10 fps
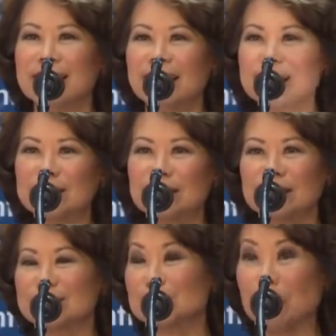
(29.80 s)
At
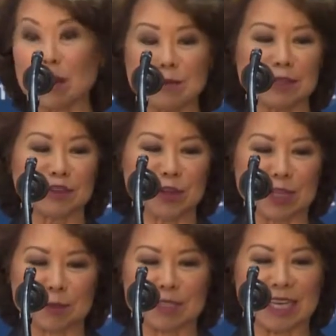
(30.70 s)
the Department of
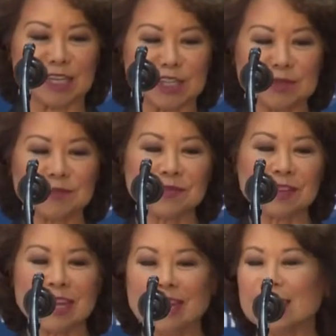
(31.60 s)
Transportation,
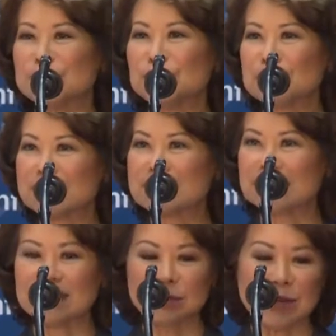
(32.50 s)
as you can
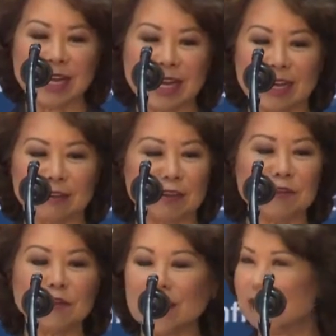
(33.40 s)
see, we have a
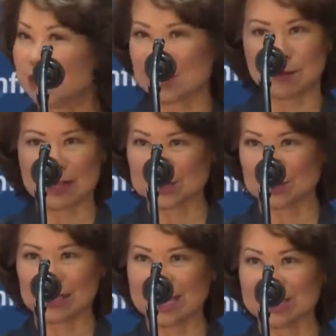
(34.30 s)
very
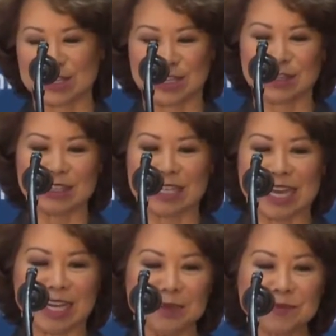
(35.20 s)
special guest here
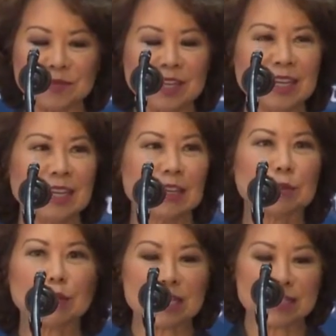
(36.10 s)
today, the
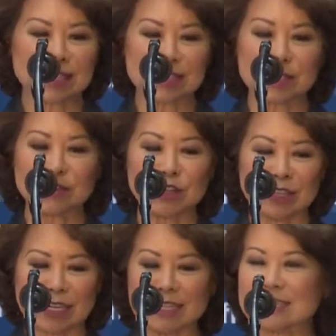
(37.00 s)
President of the
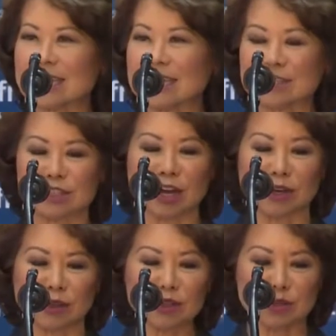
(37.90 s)
United States,
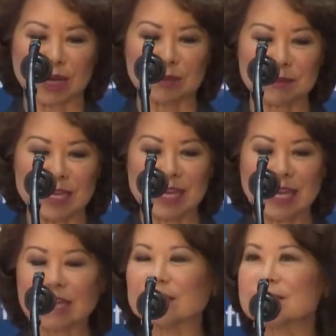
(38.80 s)
Donald Trump,
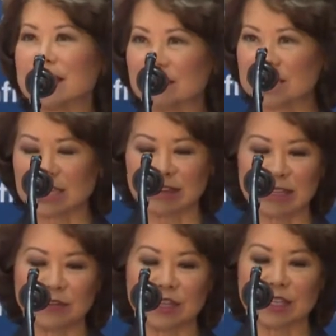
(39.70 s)
and the Secretary
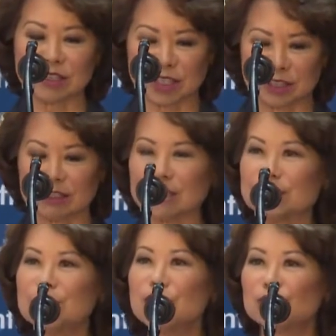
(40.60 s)
of the
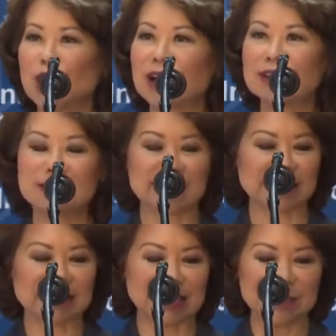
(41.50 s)
Interior, Ryan
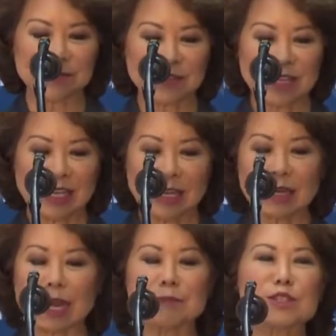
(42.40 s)
Zinke.
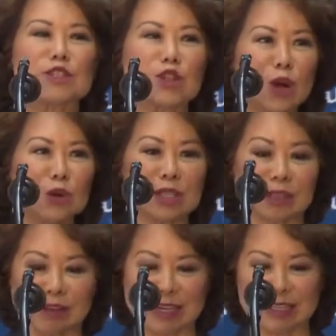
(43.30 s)
And I'm so
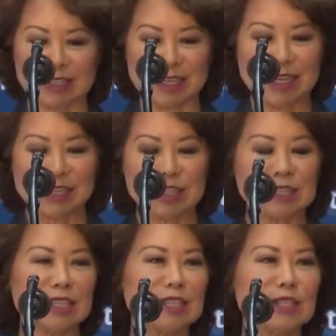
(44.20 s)
delighted to
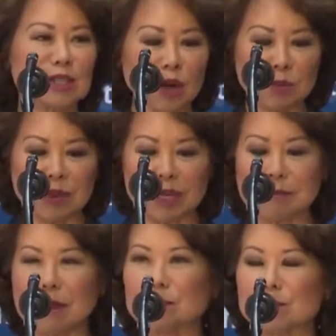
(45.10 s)
see so many
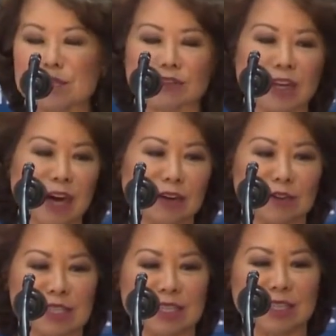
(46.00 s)
members of
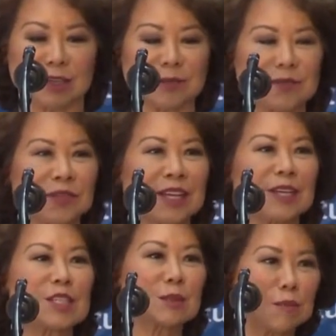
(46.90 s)
Congress here.
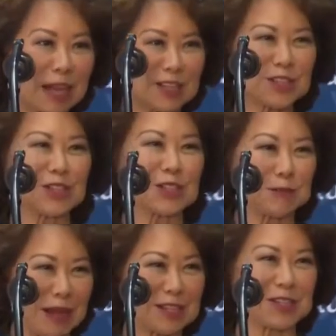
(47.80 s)
A special
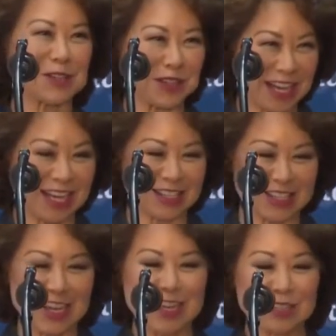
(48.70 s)

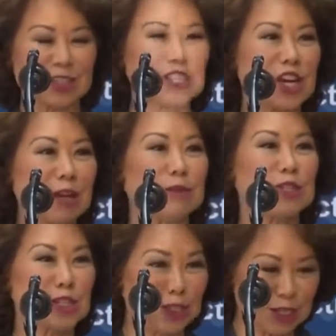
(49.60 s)
thanks to Chairman
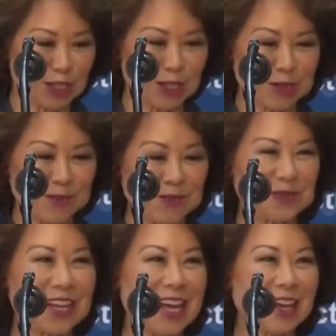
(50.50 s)
Schuster
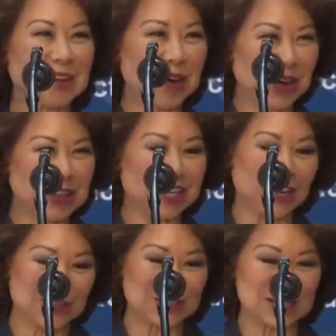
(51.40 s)
and all the
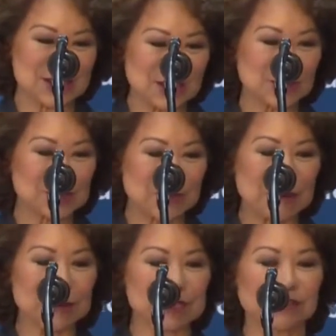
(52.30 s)
other distinguished
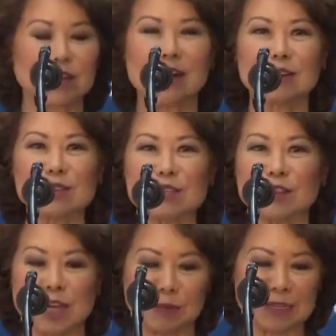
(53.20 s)
members of Congress for
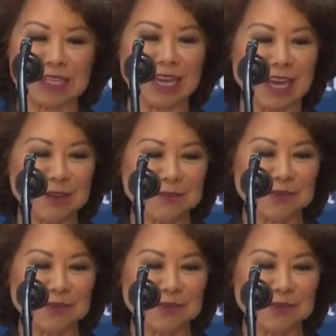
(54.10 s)
coming today.